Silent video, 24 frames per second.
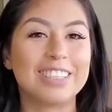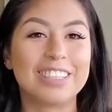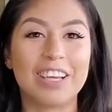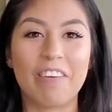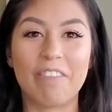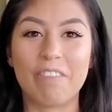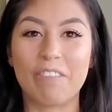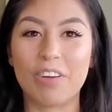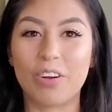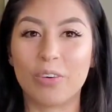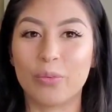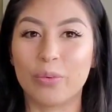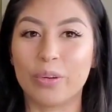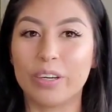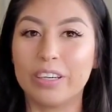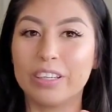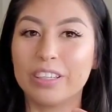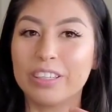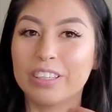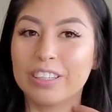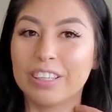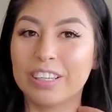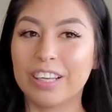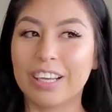It felt
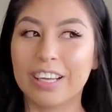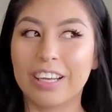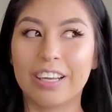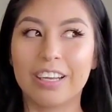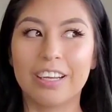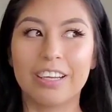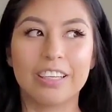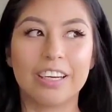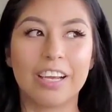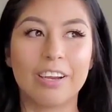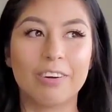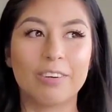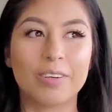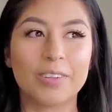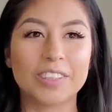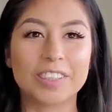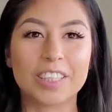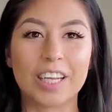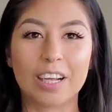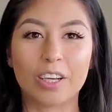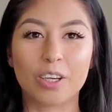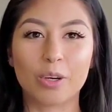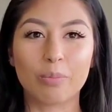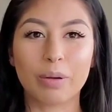weird. And everyone was
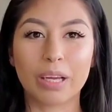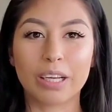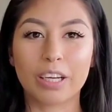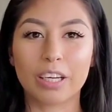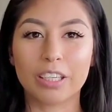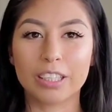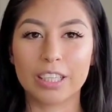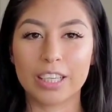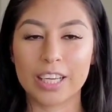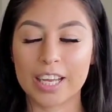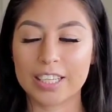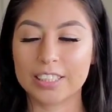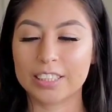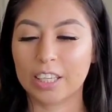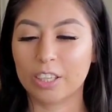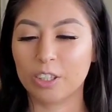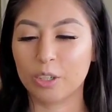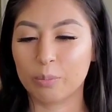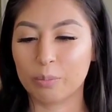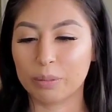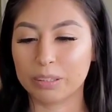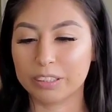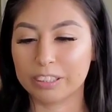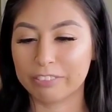like, oh my god, he has a
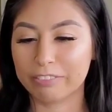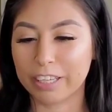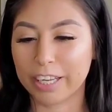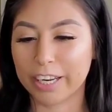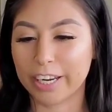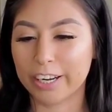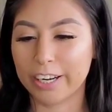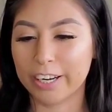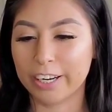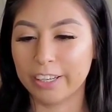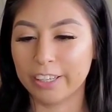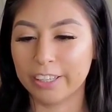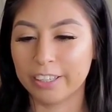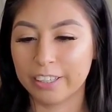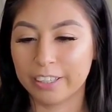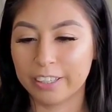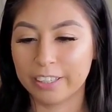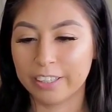whole bunch of hair.